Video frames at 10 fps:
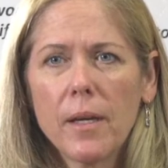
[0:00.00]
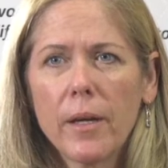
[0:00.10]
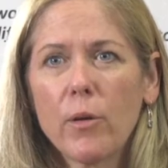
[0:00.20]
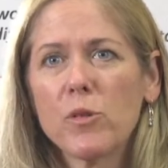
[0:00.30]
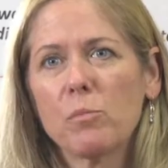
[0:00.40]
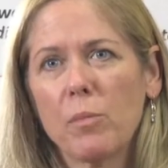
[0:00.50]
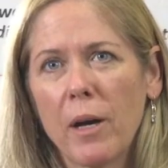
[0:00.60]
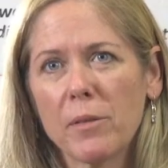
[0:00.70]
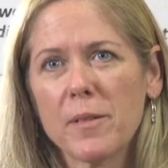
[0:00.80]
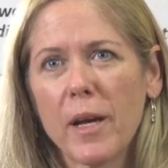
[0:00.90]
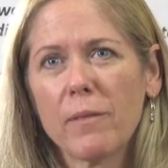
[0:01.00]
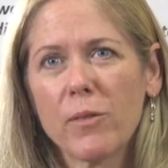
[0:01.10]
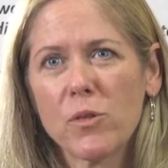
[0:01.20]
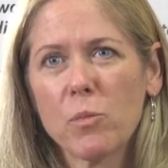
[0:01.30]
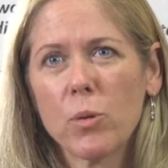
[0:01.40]
It goes outside of
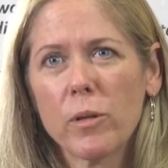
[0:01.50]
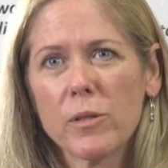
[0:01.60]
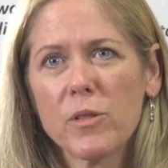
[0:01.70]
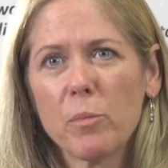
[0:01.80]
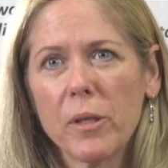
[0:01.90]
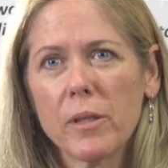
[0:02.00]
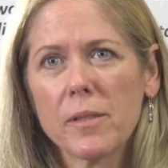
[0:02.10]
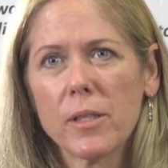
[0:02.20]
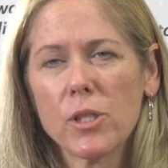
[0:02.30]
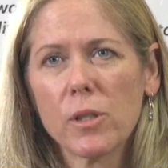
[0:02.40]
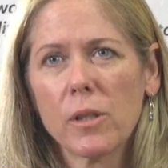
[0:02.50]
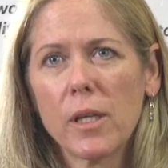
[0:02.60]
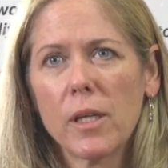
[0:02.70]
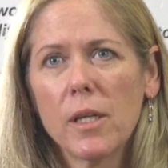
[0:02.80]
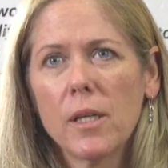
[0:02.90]
those borders, but essentially